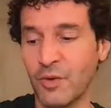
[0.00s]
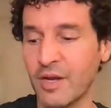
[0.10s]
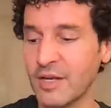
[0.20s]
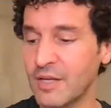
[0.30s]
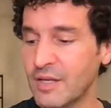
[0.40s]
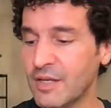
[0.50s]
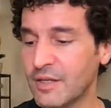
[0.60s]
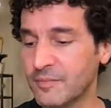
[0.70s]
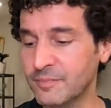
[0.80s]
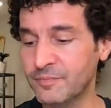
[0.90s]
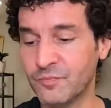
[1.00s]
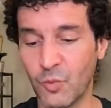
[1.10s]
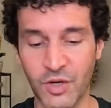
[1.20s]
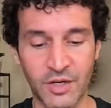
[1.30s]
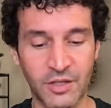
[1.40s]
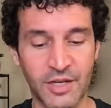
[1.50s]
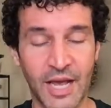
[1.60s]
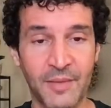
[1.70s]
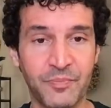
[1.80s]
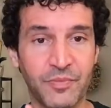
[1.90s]
We're going to look
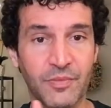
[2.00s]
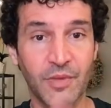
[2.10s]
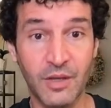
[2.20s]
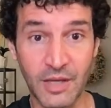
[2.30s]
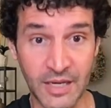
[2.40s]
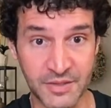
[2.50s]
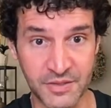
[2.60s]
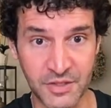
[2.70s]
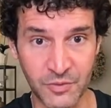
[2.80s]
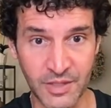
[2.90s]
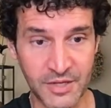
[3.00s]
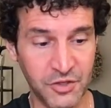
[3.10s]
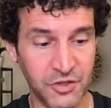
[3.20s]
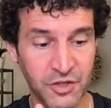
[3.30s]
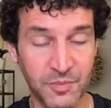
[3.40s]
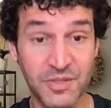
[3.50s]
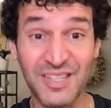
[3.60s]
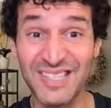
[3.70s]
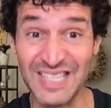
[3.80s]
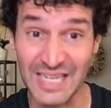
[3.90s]
at existing relationships,
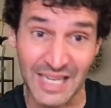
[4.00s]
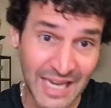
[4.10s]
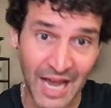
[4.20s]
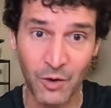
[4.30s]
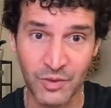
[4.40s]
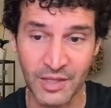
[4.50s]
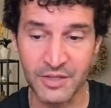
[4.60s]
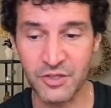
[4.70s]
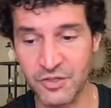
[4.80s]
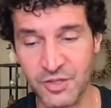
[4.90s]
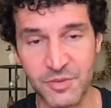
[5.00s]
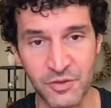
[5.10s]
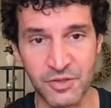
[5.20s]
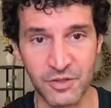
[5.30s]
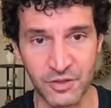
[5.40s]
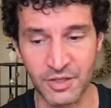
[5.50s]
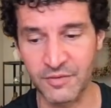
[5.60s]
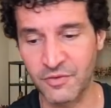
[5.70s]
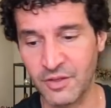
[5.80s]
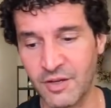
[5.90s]
seeking out relationships, those that are looking
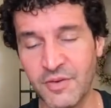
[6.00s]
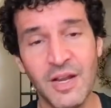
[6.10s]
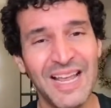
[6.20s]
for love,